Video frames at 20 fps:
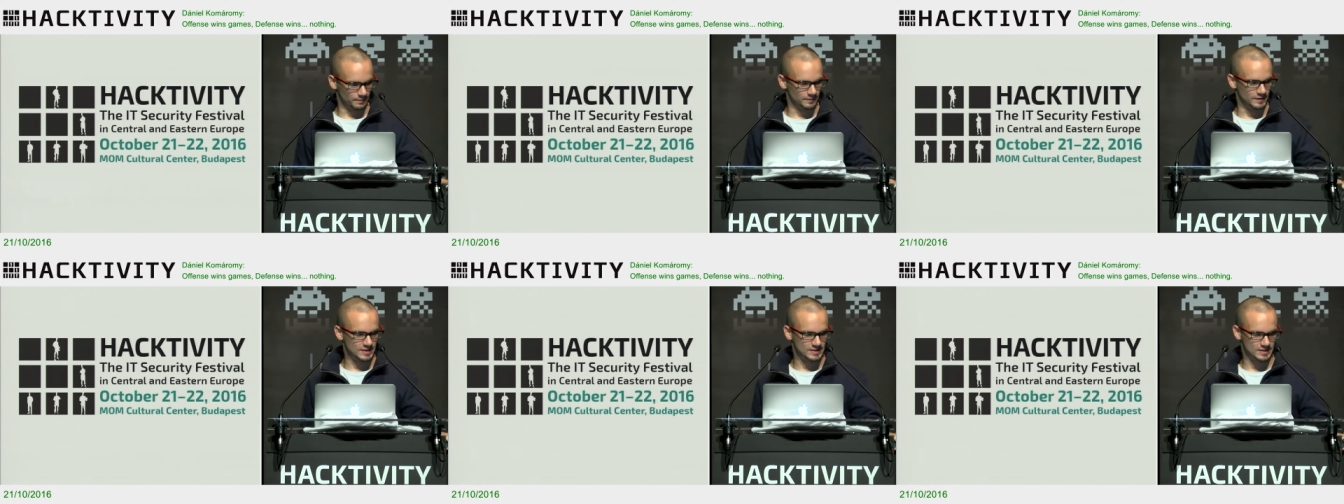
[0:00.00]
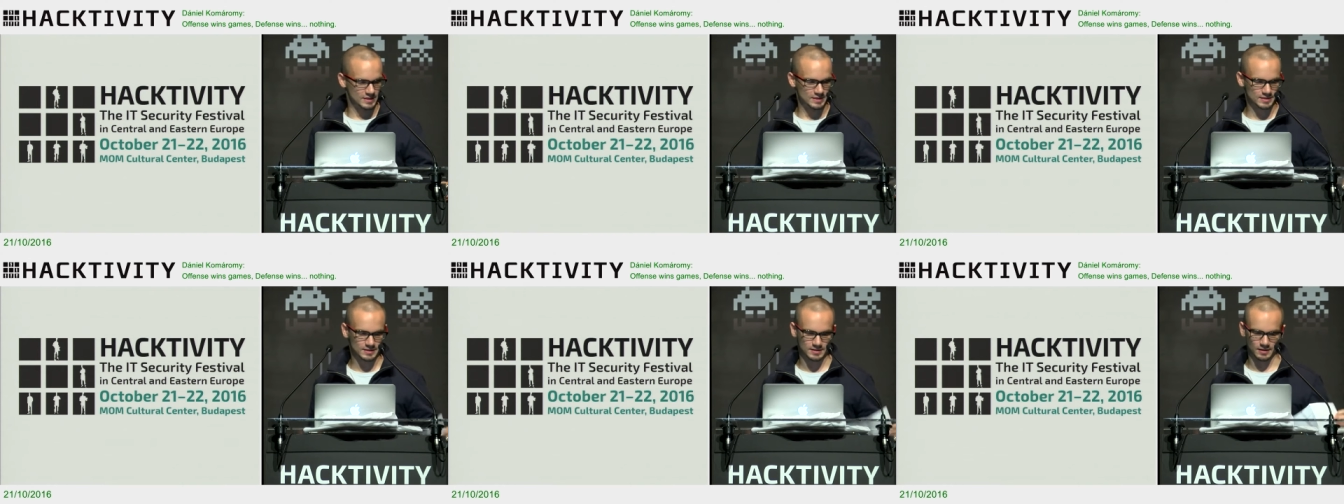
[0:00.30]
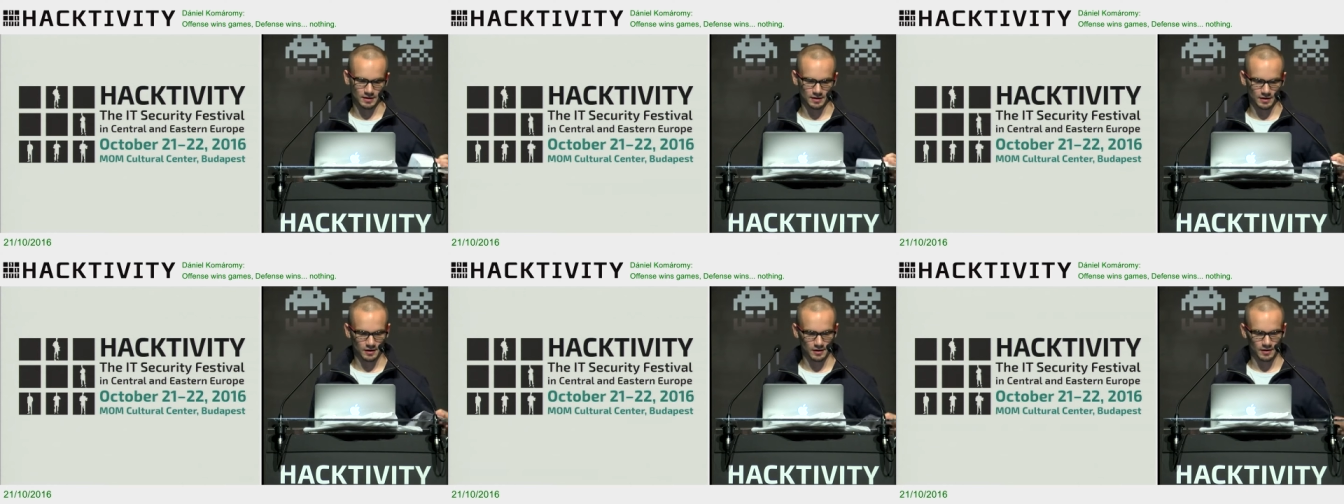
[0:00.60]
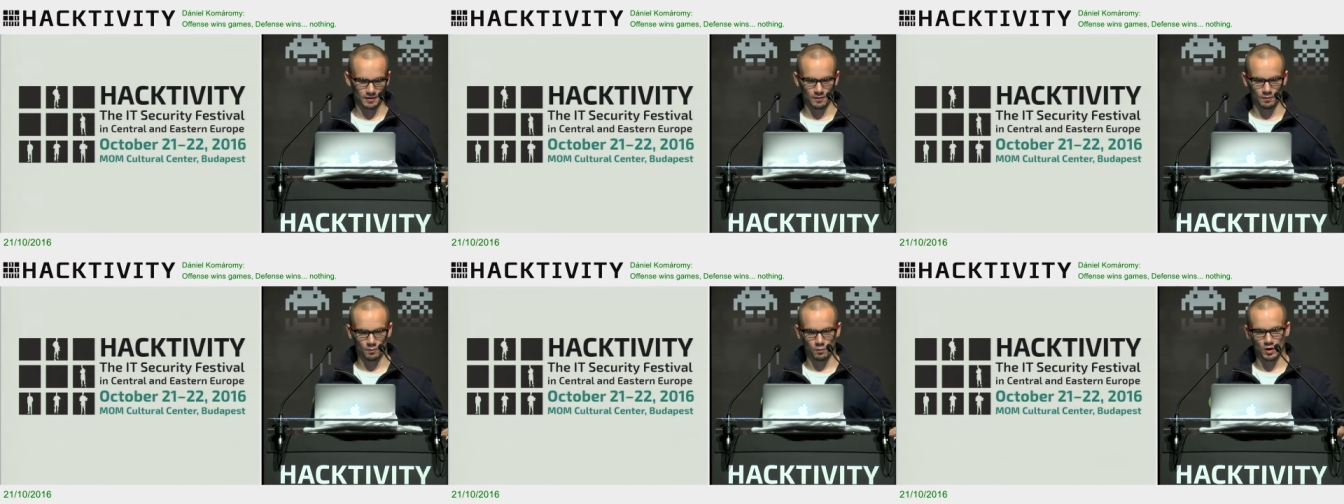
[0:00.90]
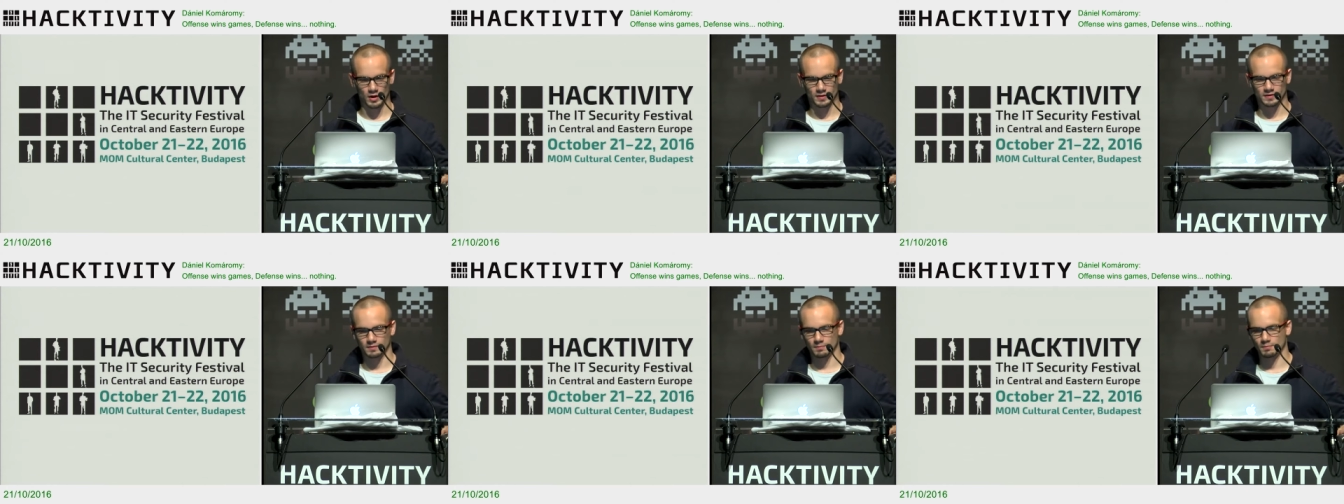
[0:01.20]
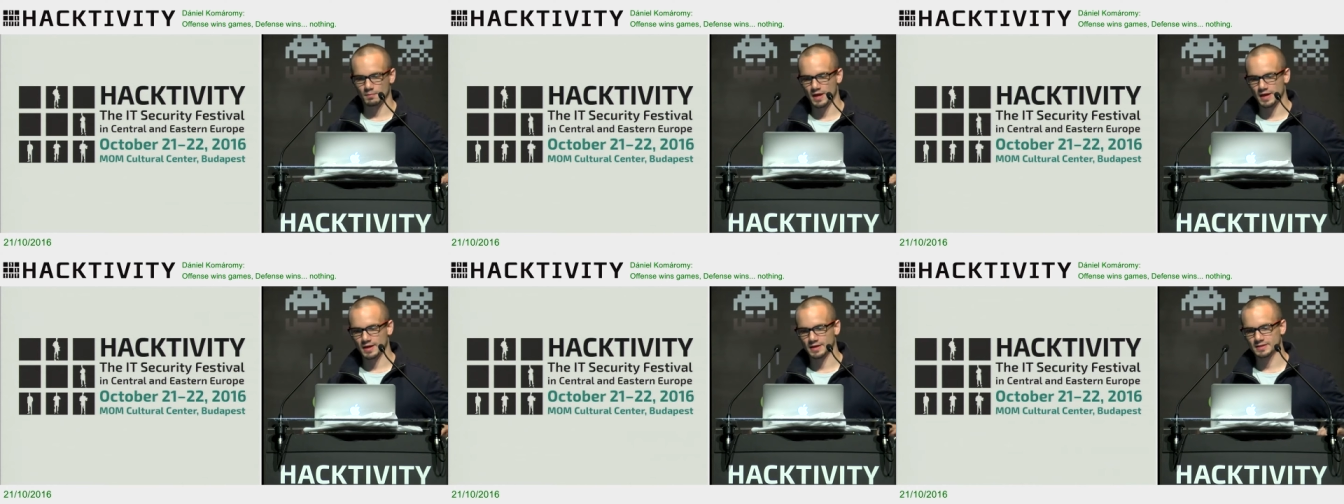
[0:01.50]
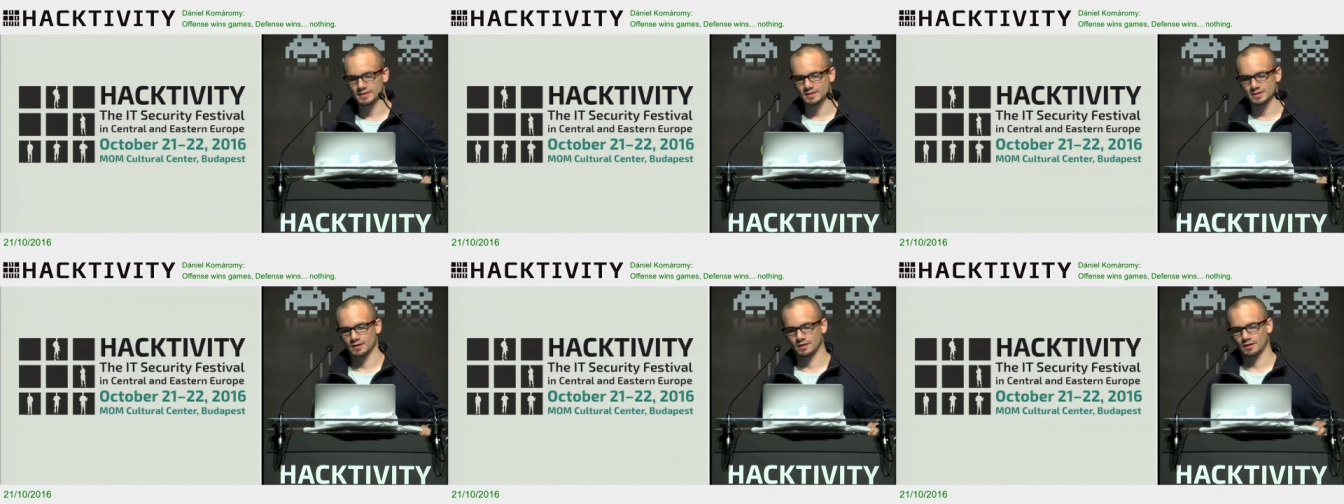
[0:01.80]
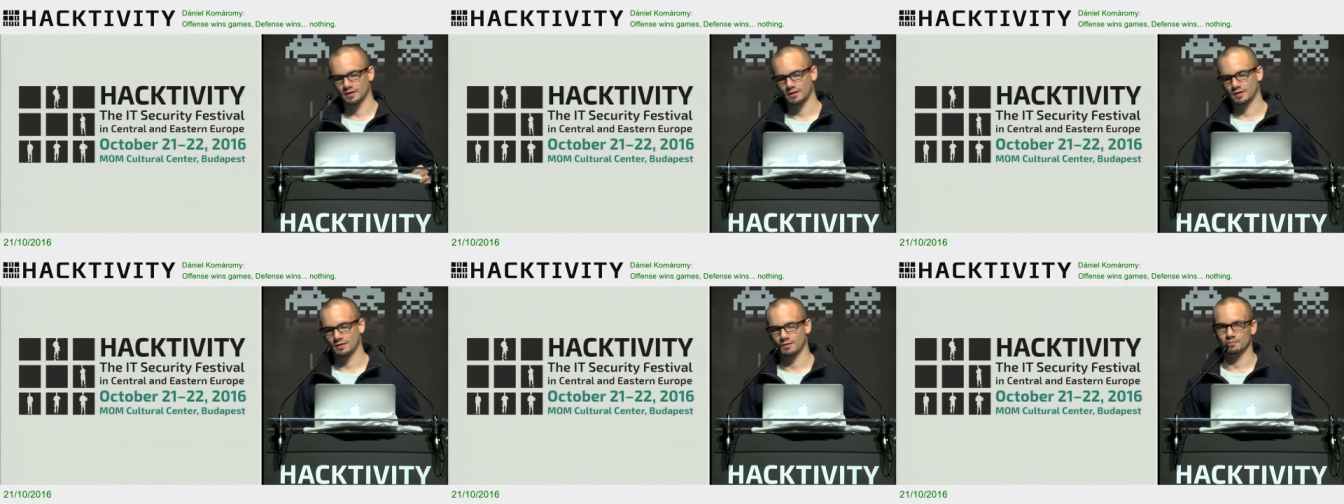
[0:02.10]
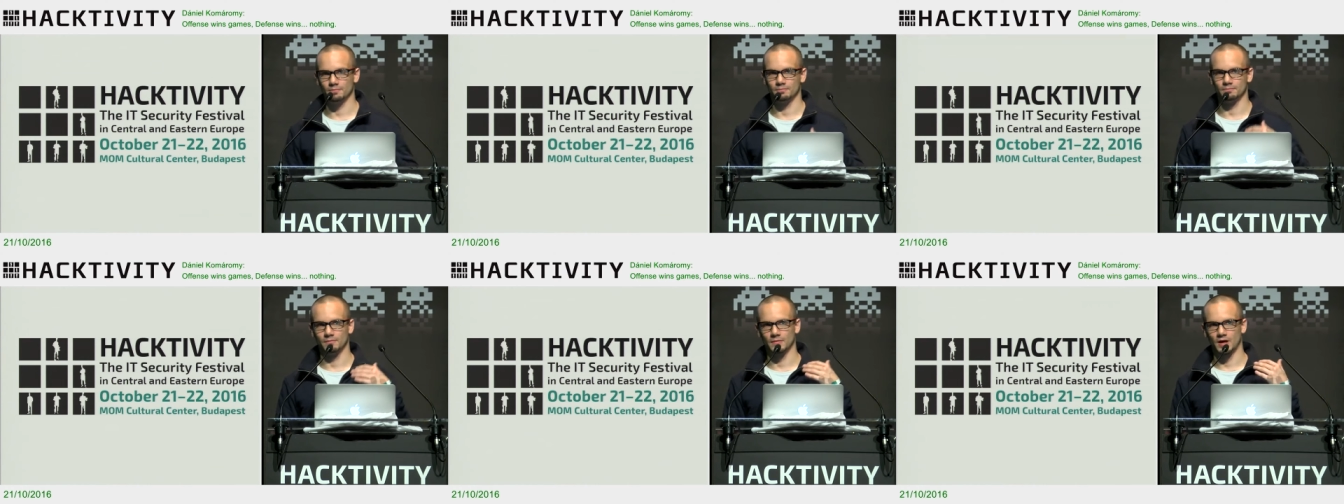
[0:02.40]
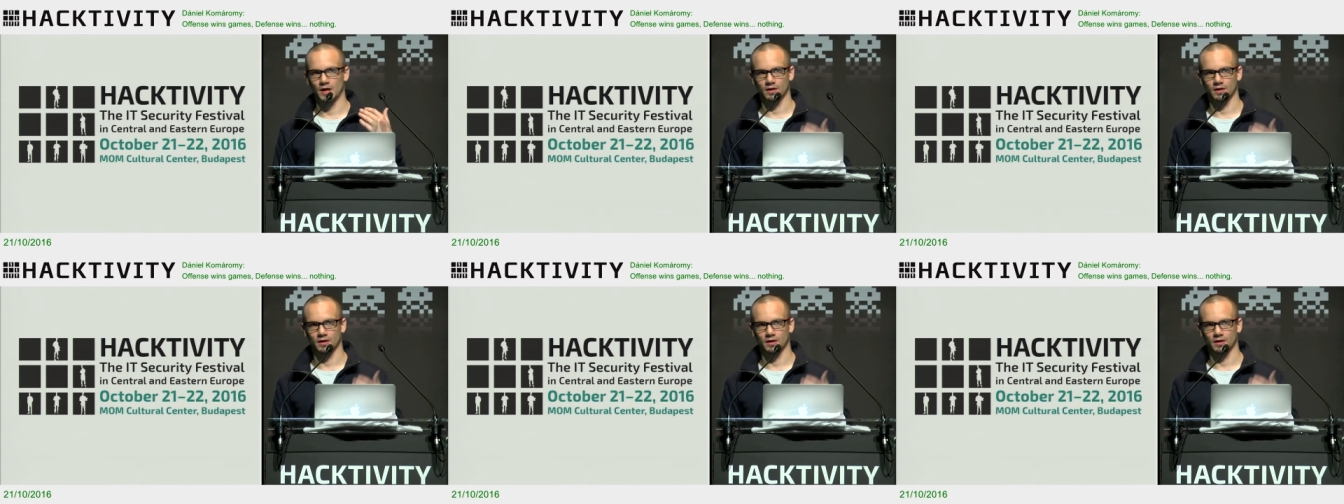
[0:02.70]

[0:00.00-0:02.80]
This is what makes a